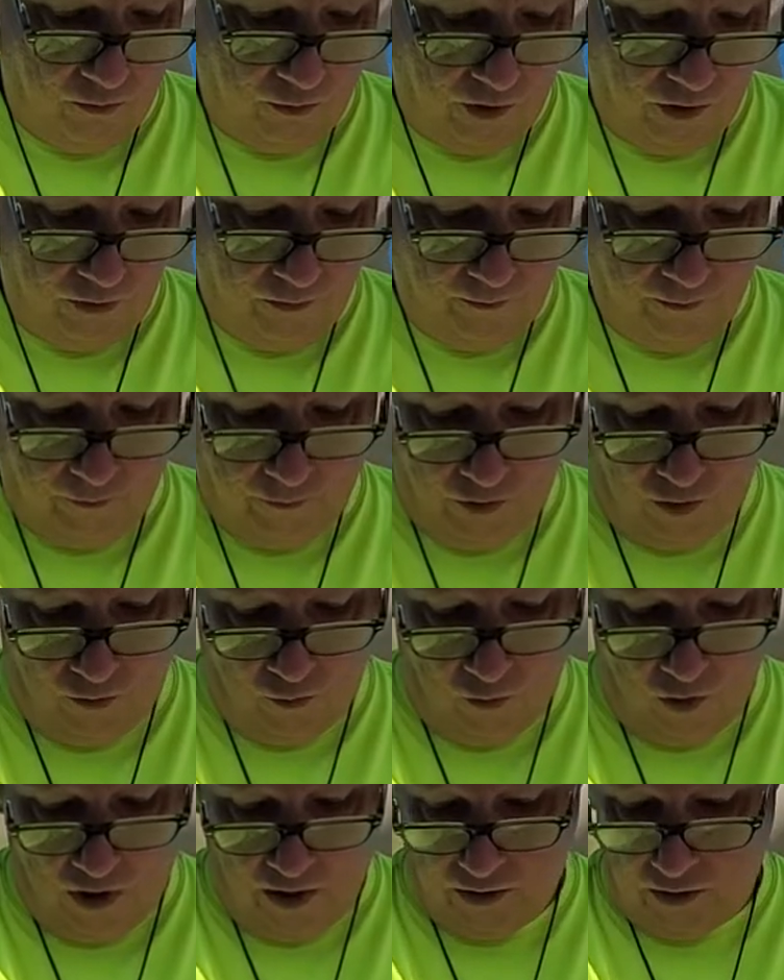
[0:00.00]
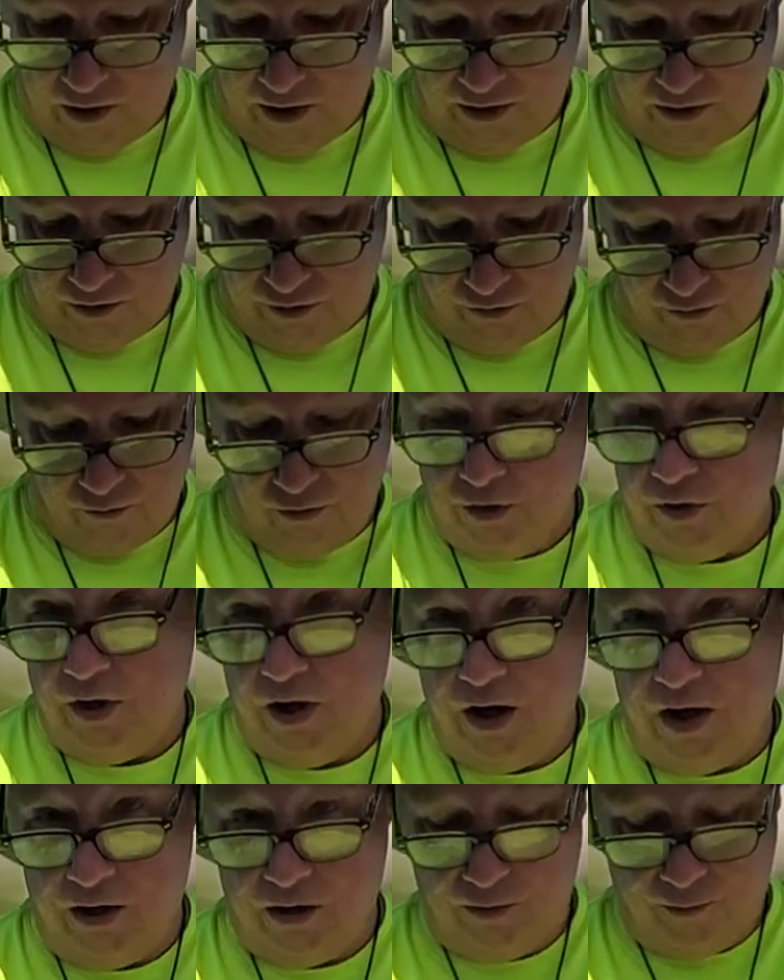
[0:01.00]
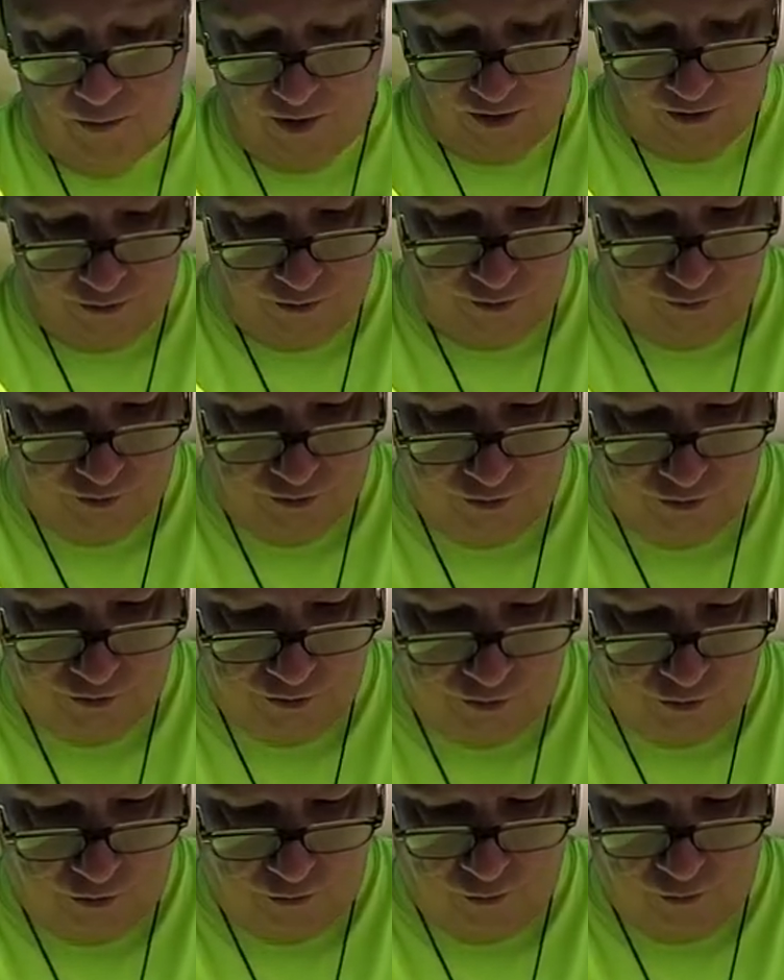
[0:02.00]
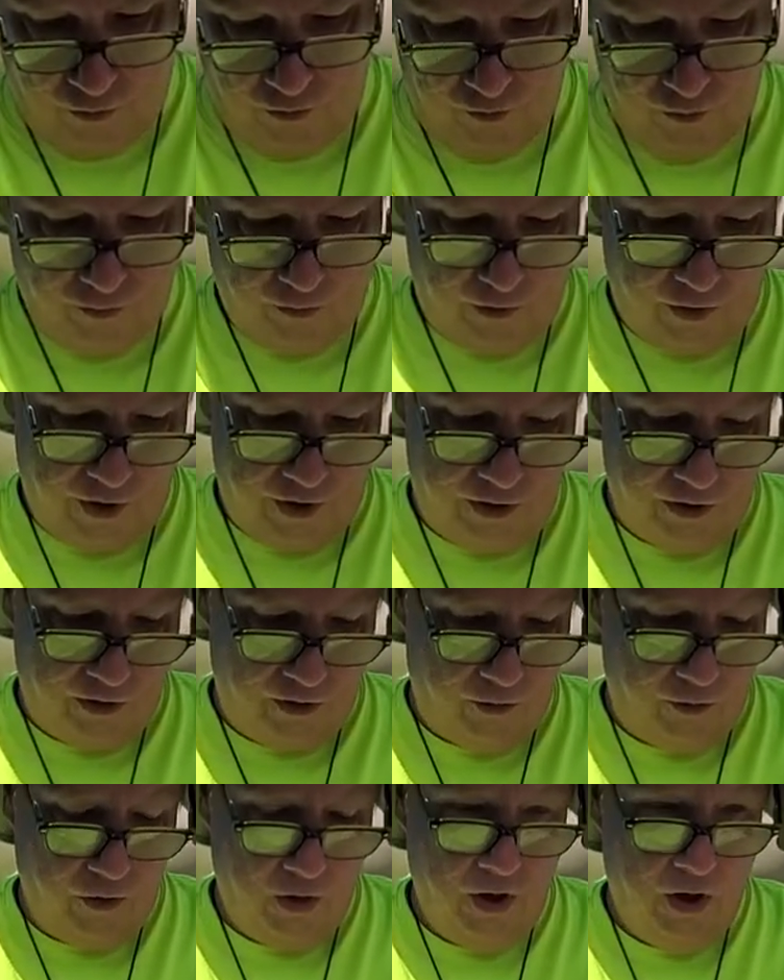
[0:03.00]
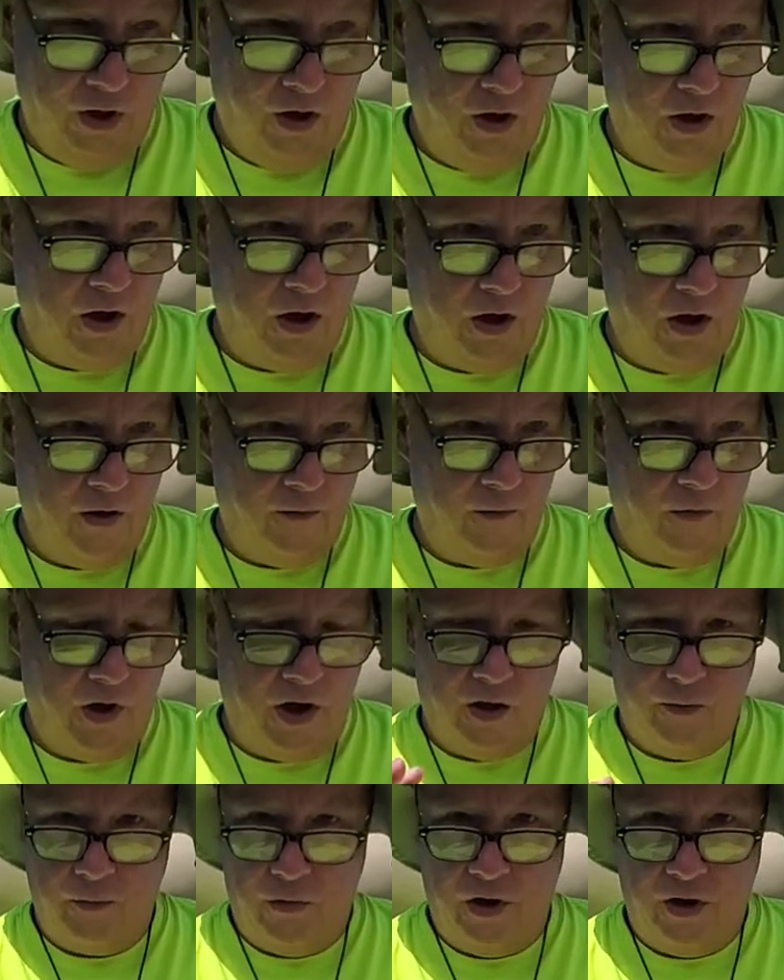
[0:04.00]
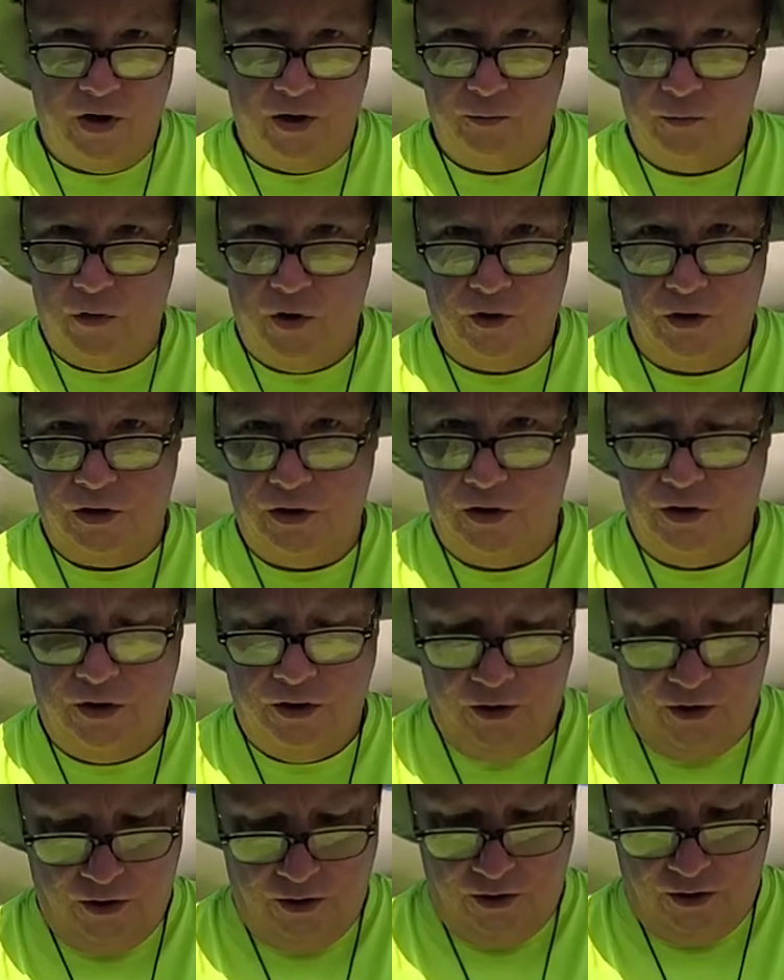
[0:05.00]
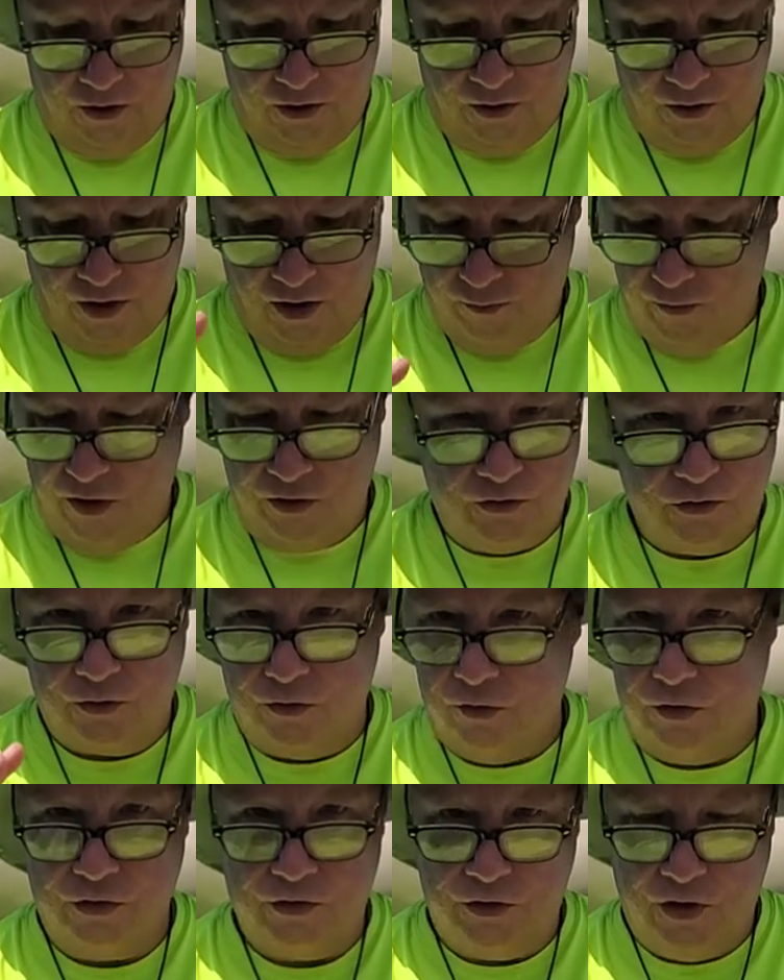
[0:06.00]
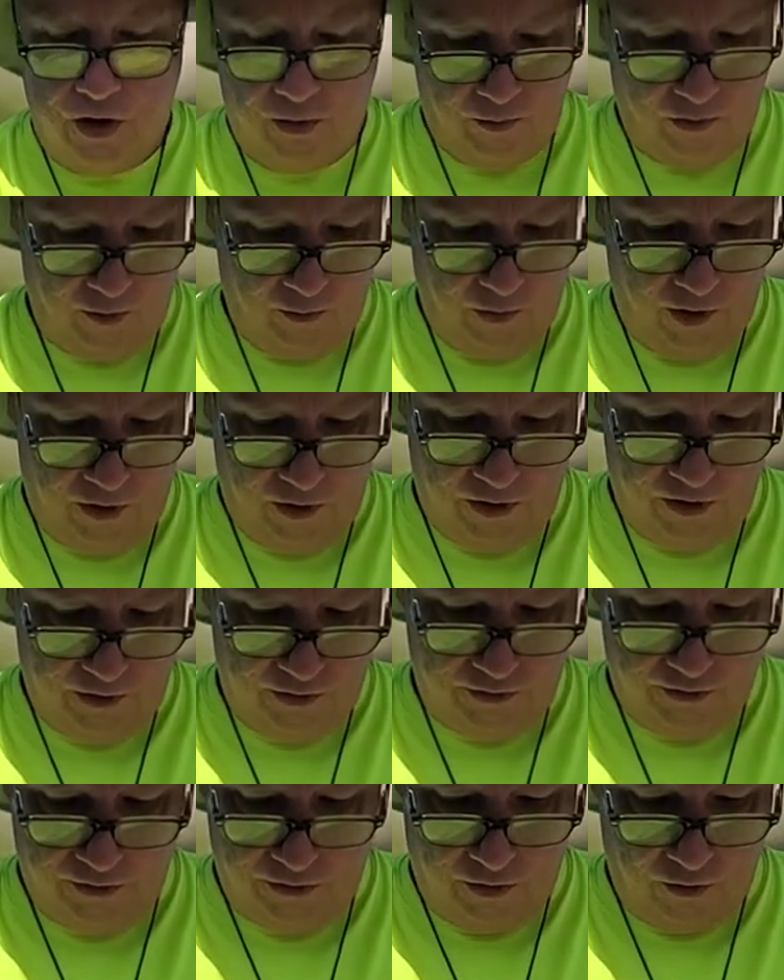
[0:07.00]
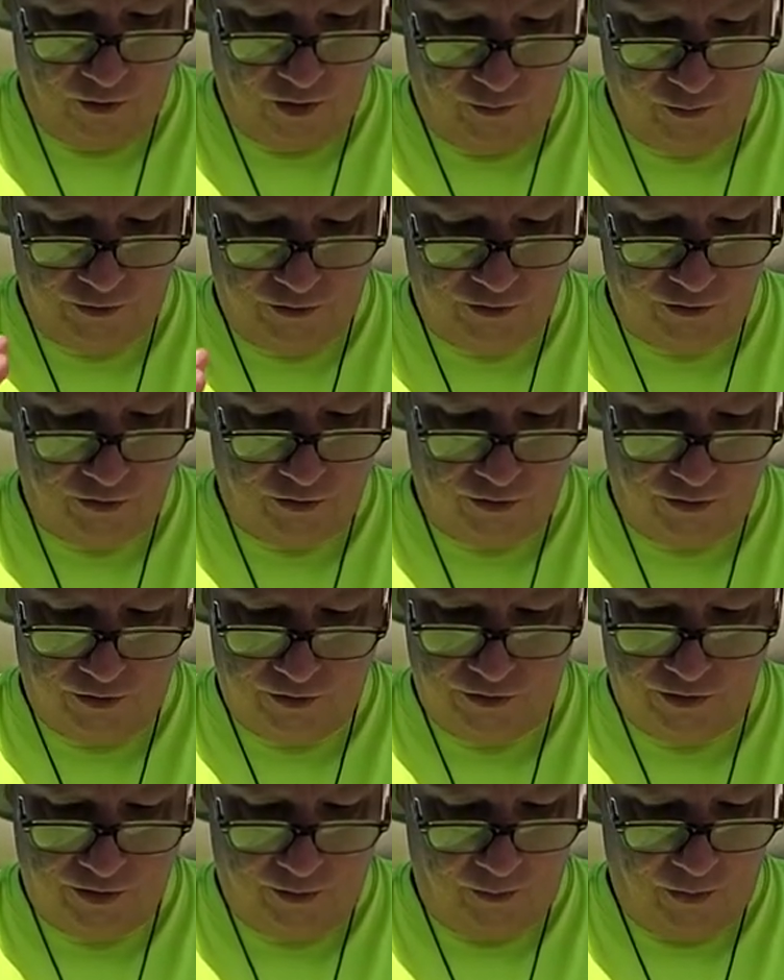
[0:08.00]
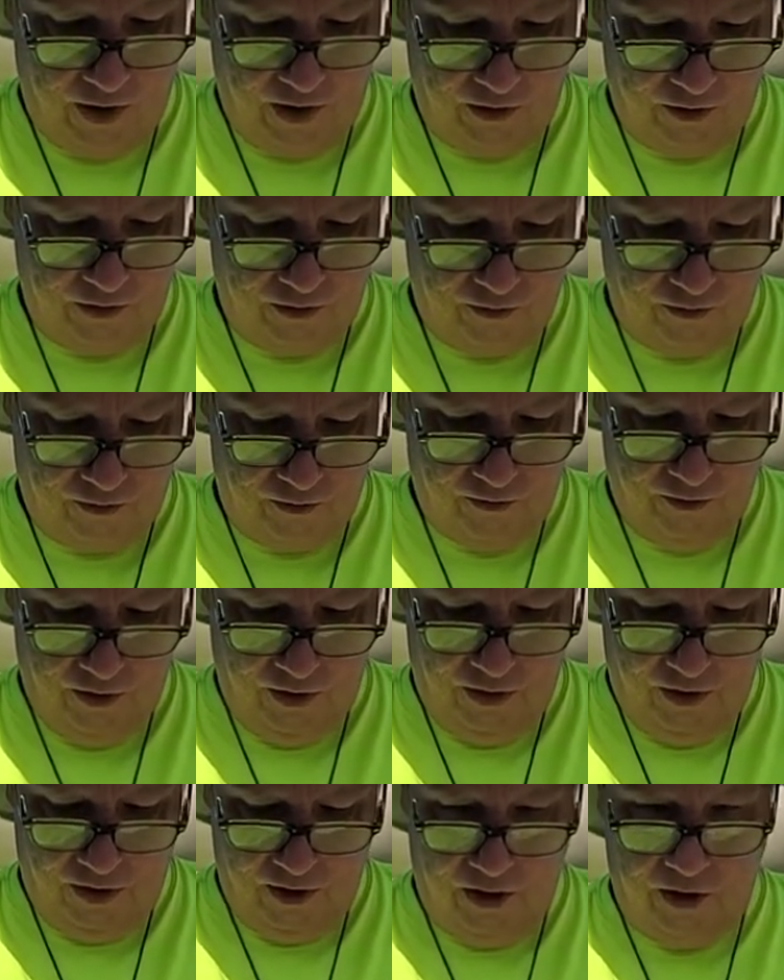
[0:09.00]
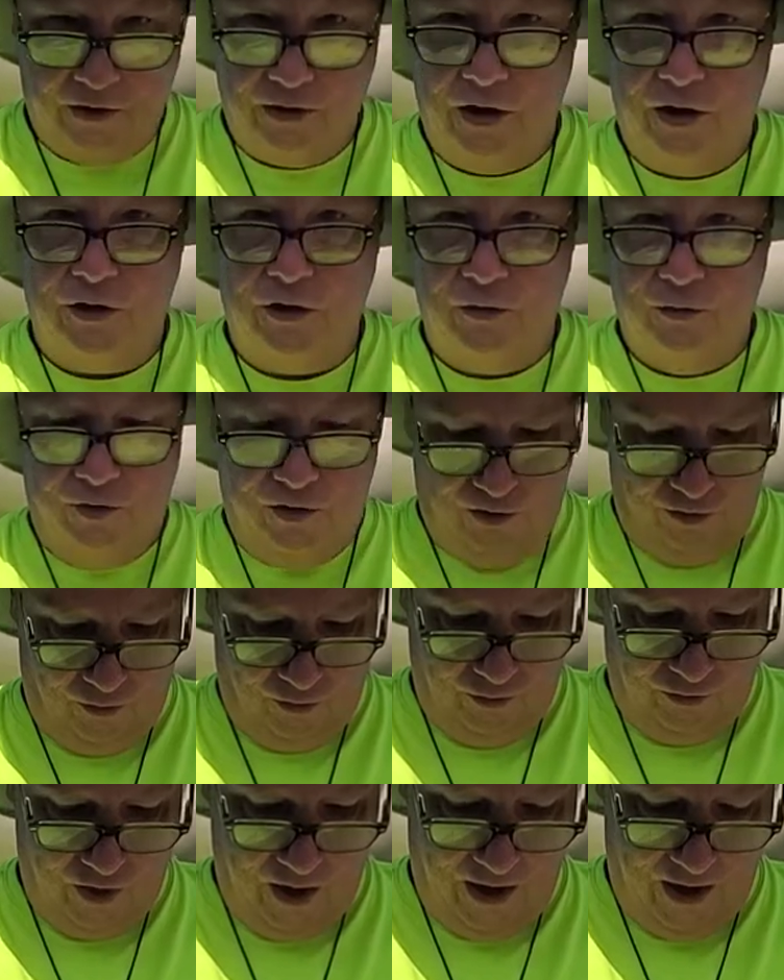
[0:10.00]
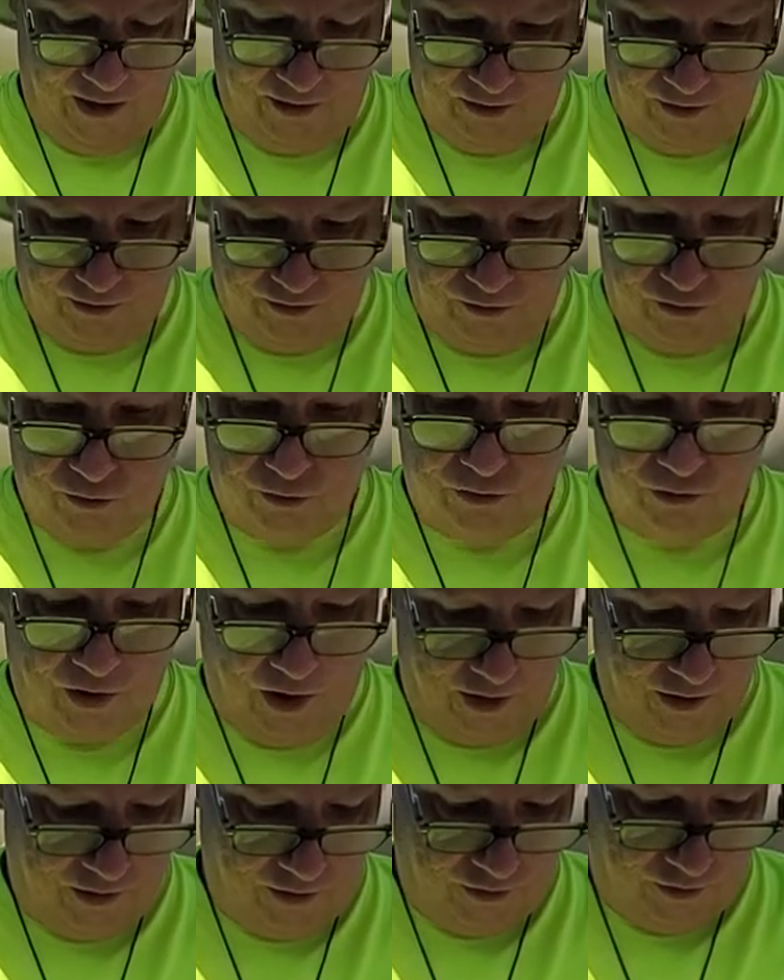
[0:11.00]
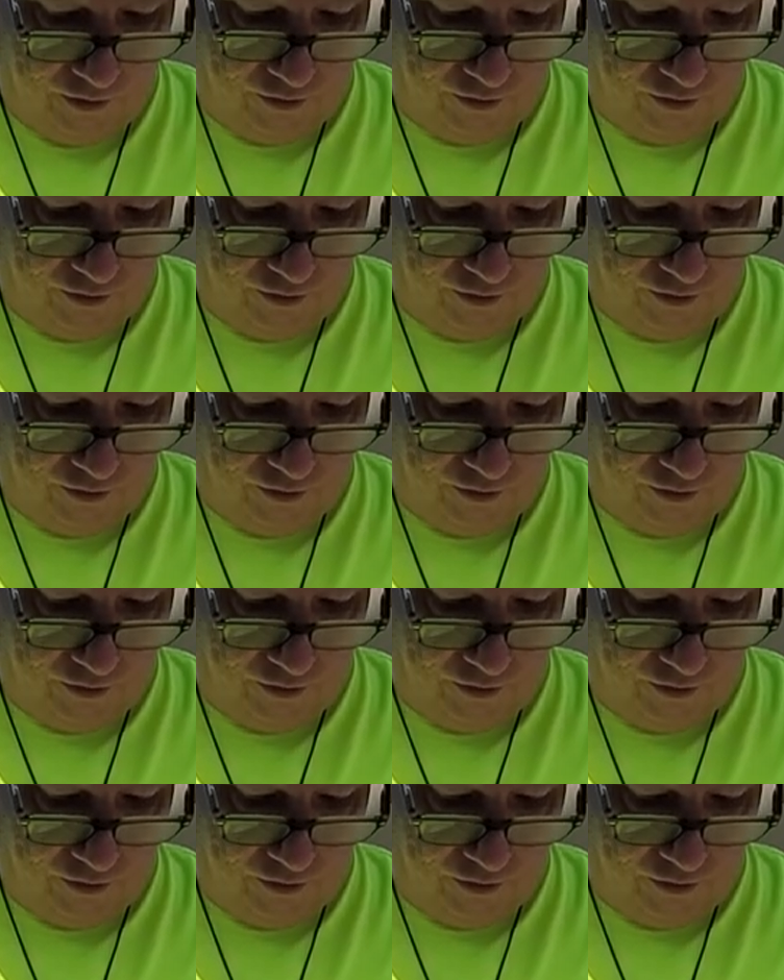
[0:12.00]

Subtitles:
well why likely you're in the Hanging Man energy to start with. You're like, you know, not my monkey, not my circus, not my monkeys, you know. I'm just going to sit back here and let you deal with that. You know, it's your side of the